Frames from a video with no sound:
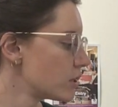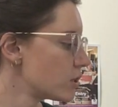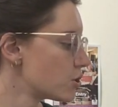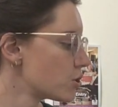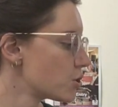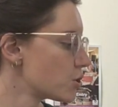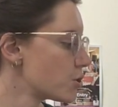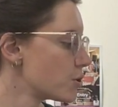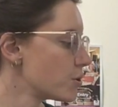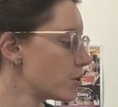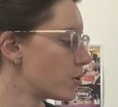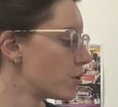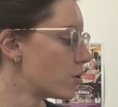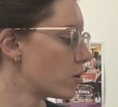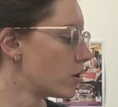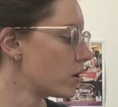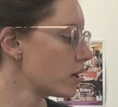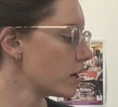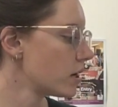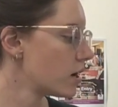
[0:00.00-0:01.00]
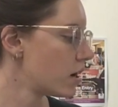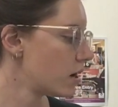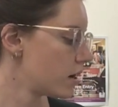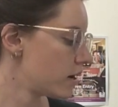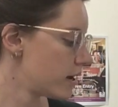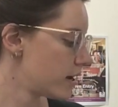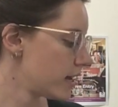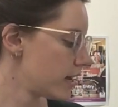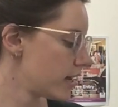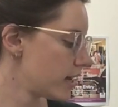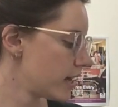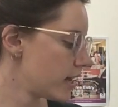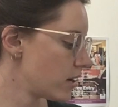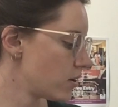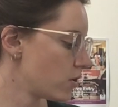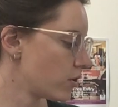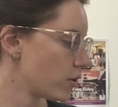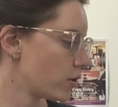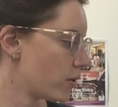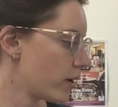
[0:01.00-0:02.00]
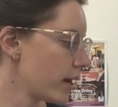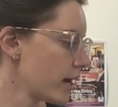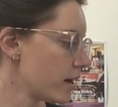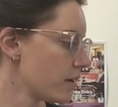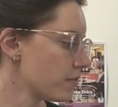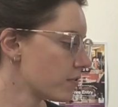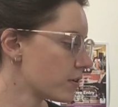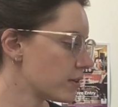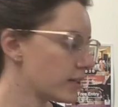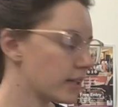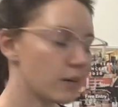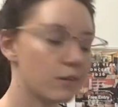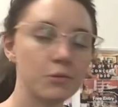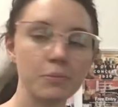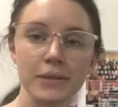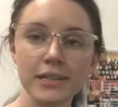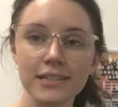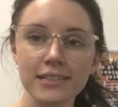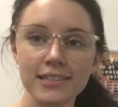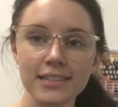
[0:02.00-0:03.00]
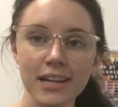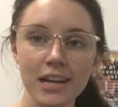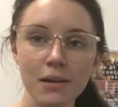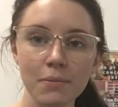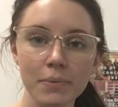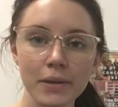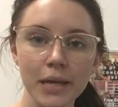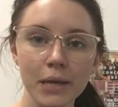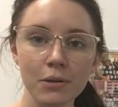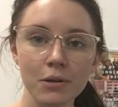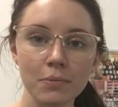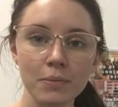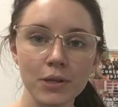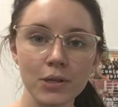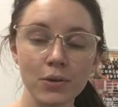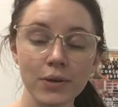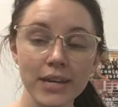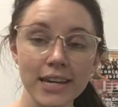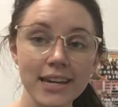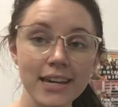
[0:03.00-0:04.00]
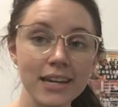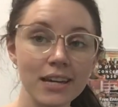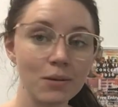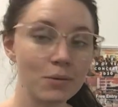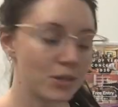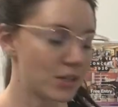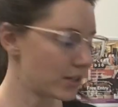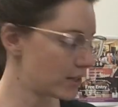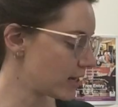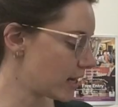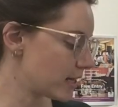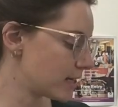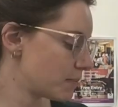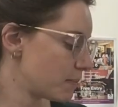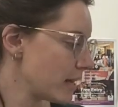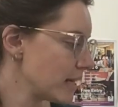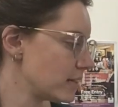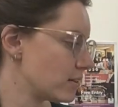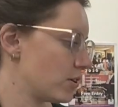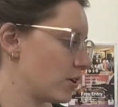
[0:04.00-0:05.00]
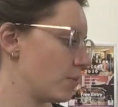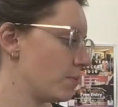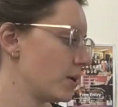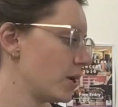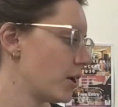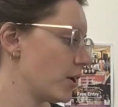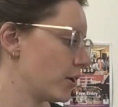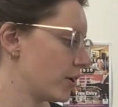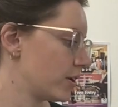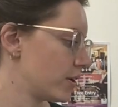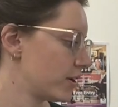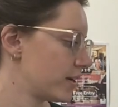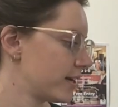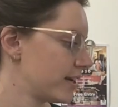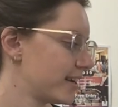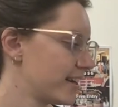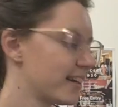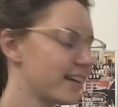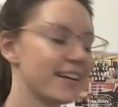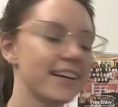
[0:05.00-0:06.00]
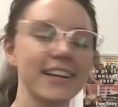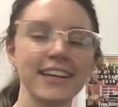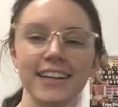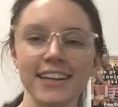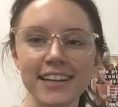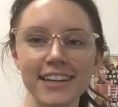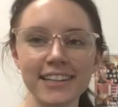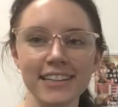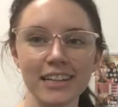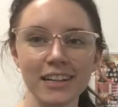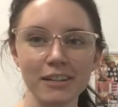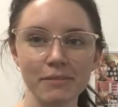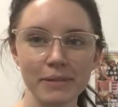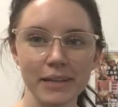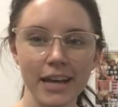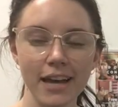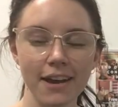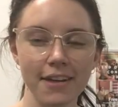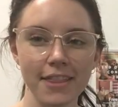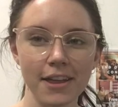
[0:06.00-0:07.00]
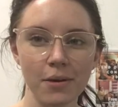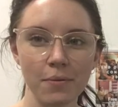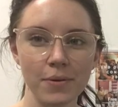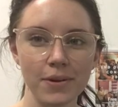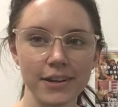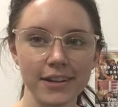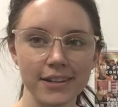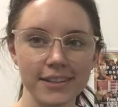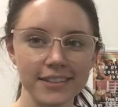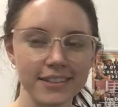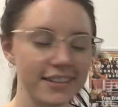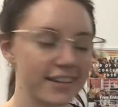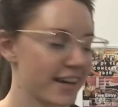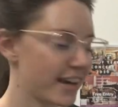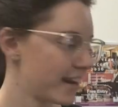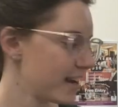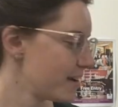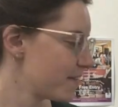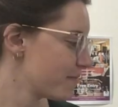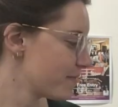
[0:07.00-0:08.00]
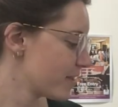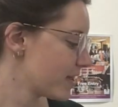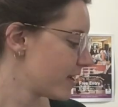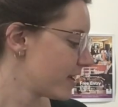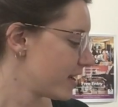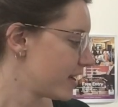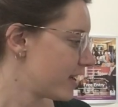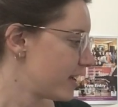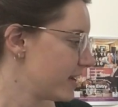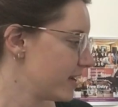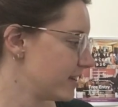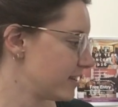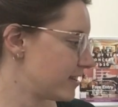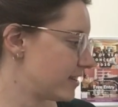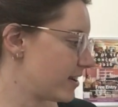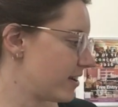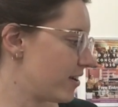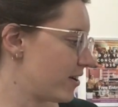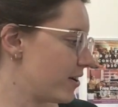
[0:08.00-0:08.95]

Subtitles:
to your, not your F, because that would be a step, it would be your E, which is that space note below. That would be how that works, okay? So,